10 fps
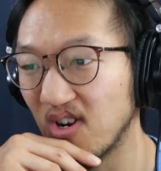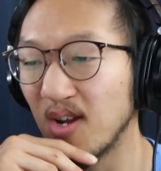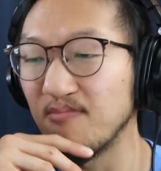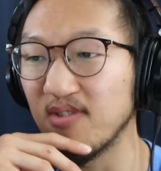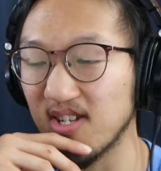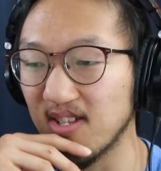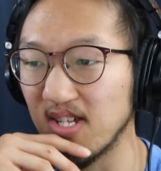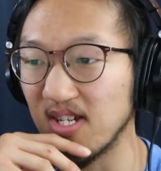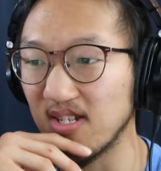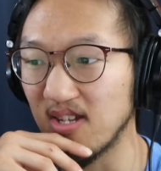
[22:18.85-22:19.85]
And my dad
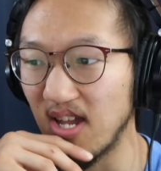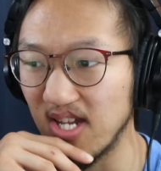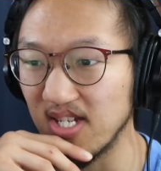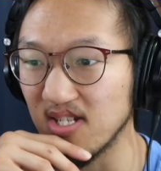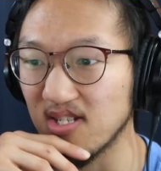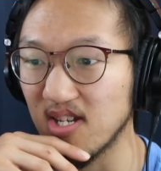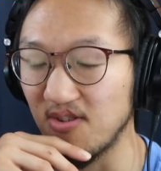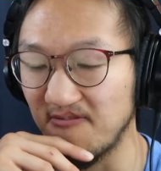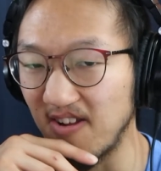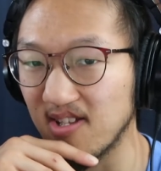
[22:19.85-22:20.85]
saying, "Hey, can
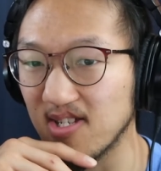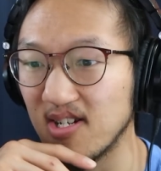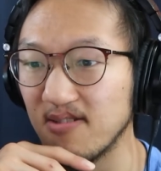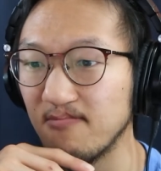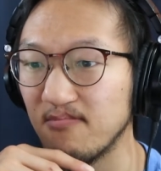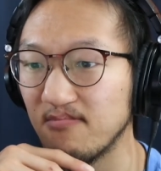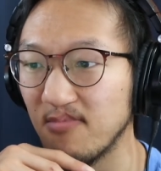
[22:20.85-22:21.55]
you FaceTime?"